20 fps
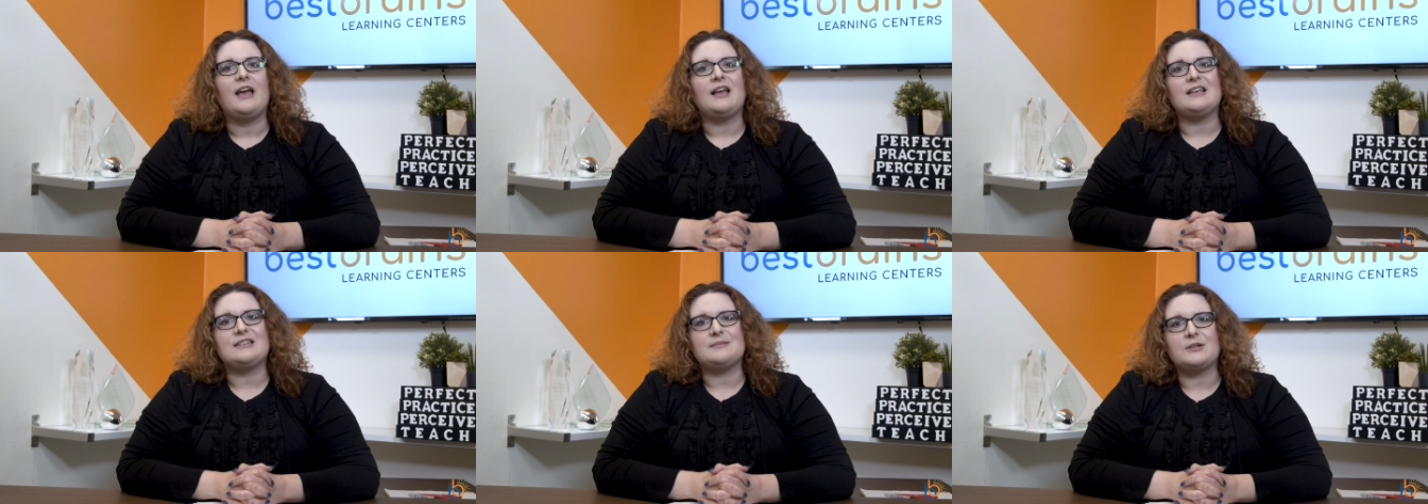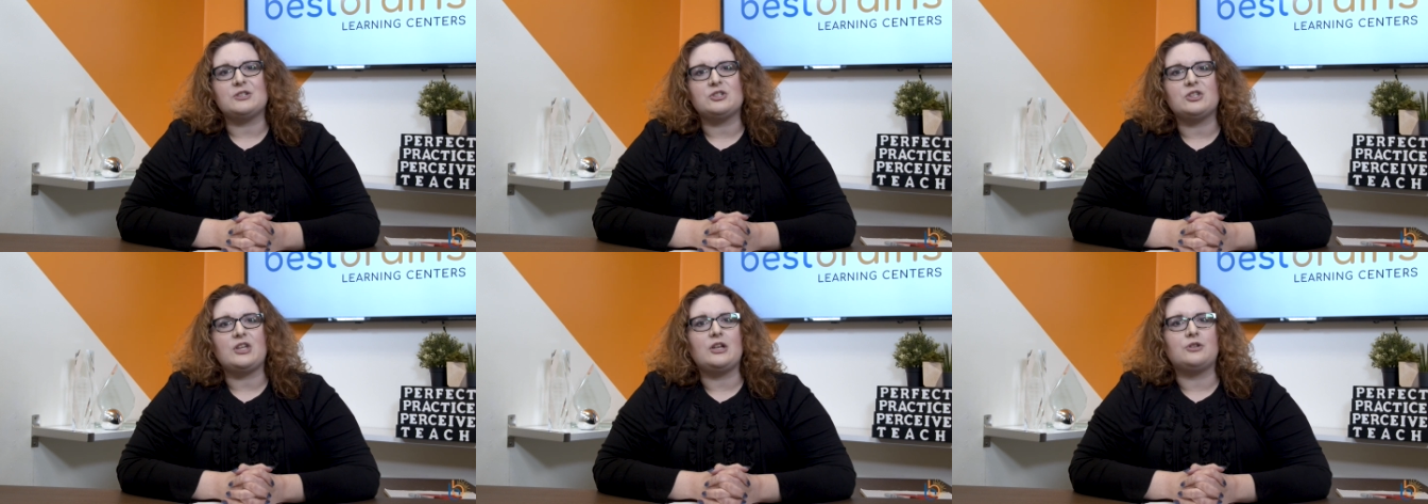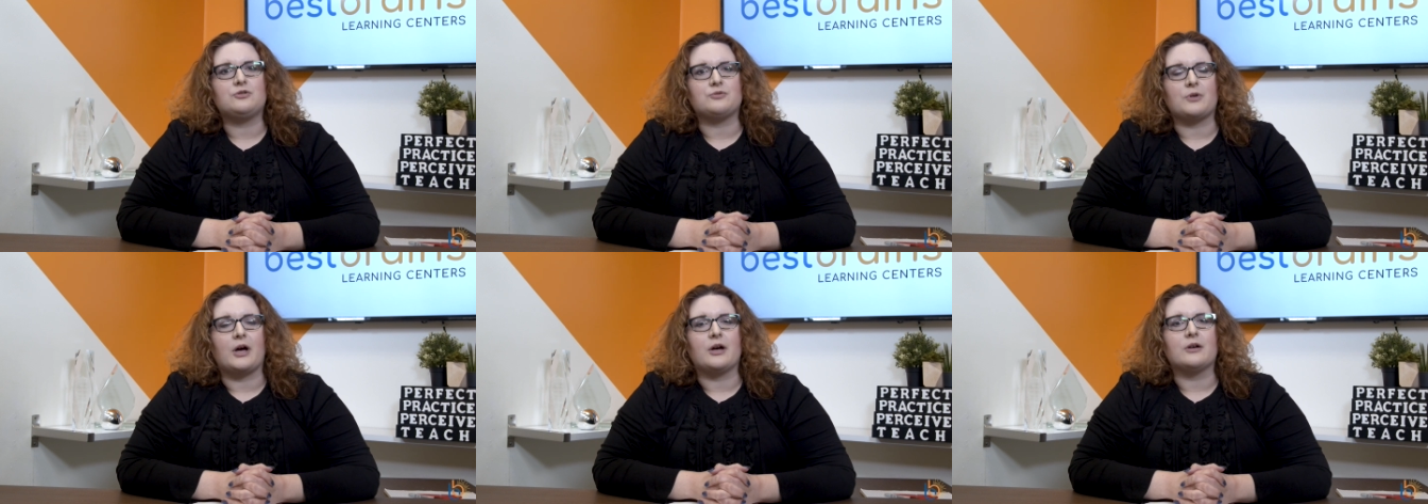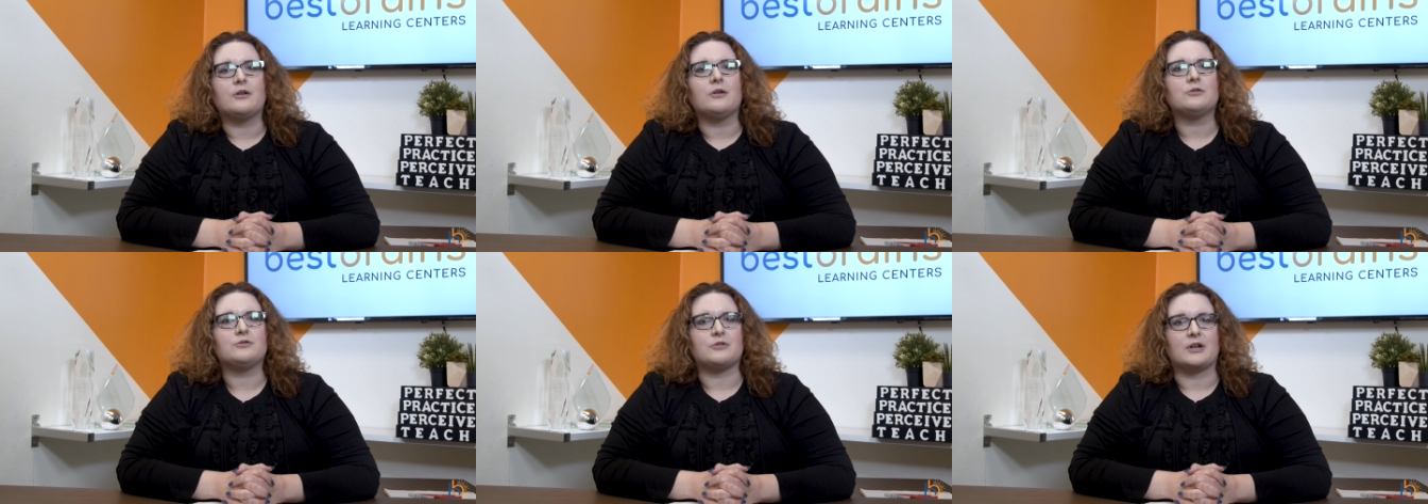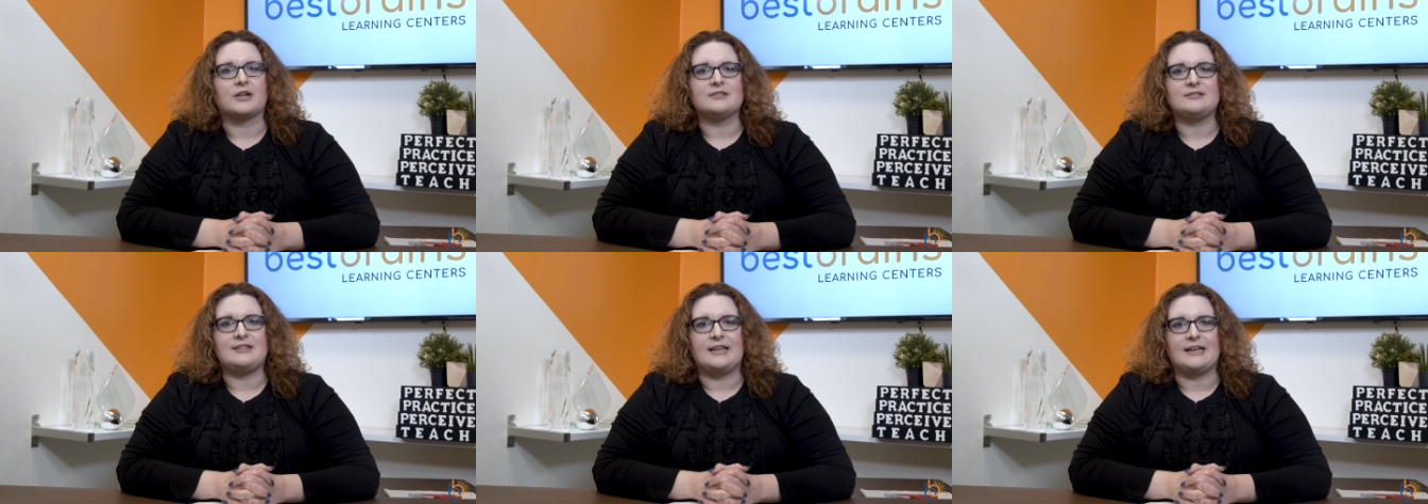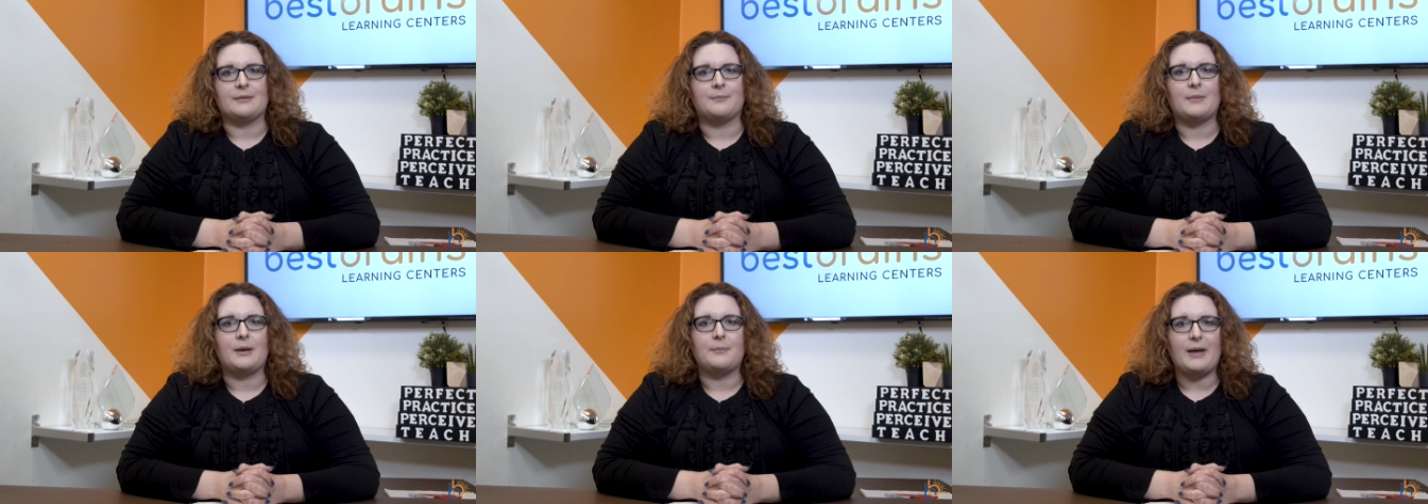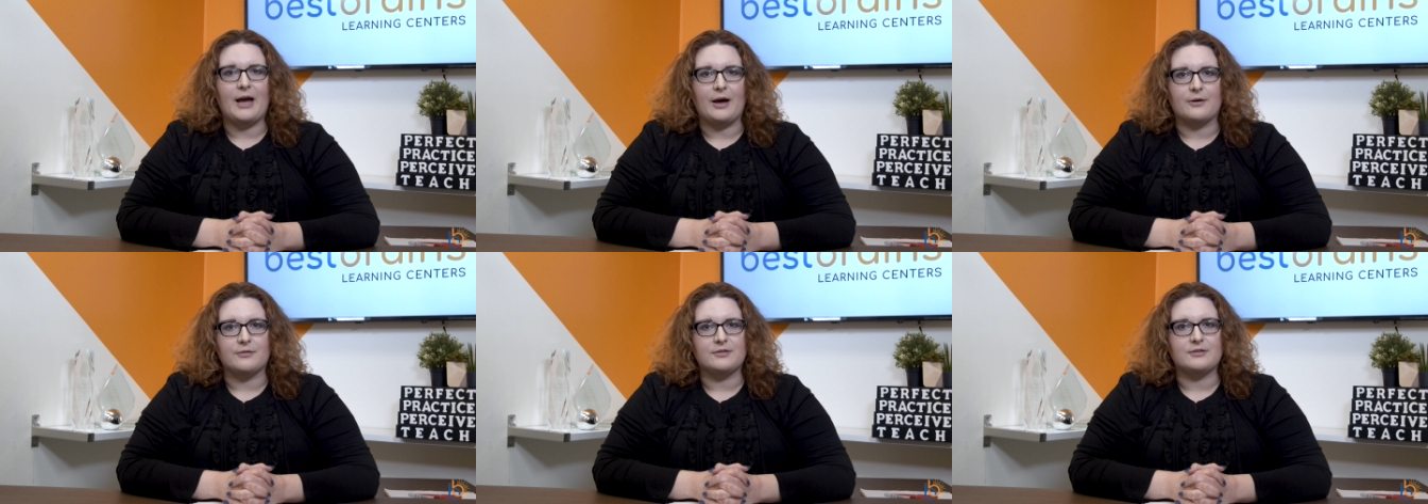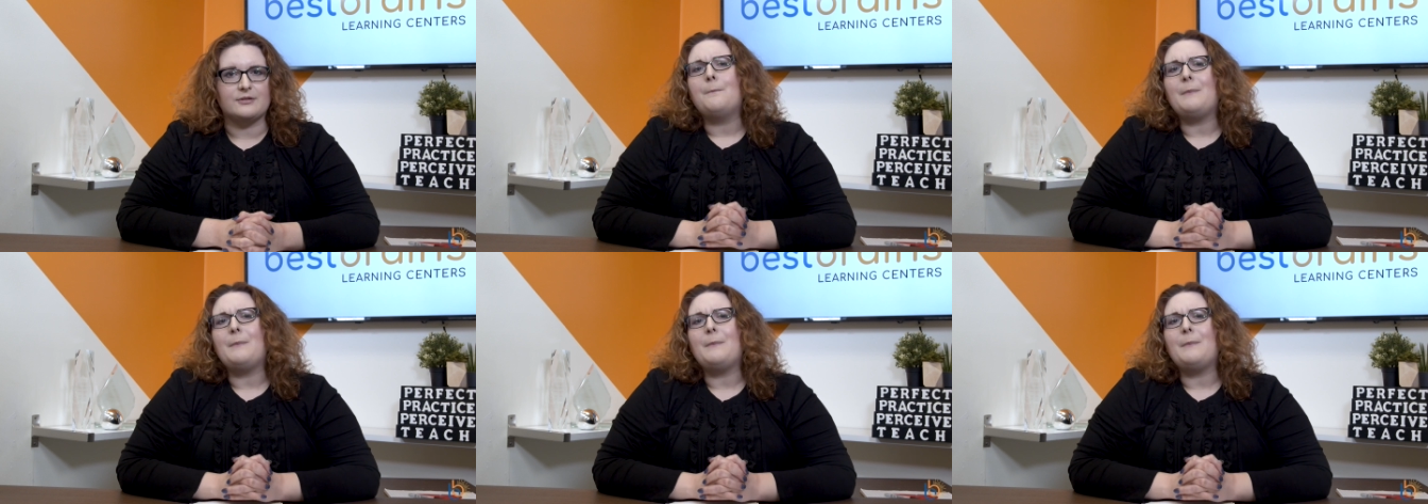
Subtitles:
especially a drug or drugs taken by mouth.